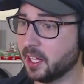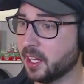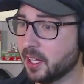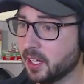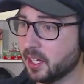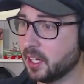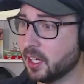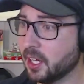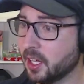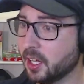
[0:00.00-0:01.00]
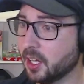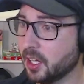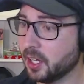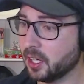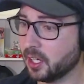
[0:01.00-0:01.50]

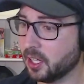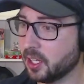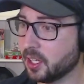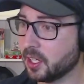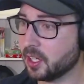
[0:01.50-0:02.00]
No one is speaking in this clip.